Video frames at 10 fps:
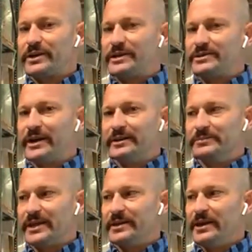
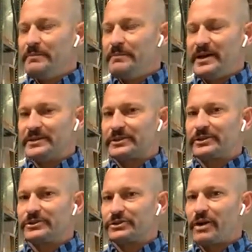items that made us
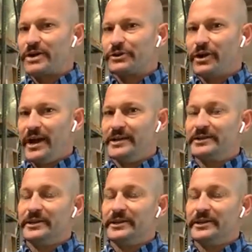scratch our heads.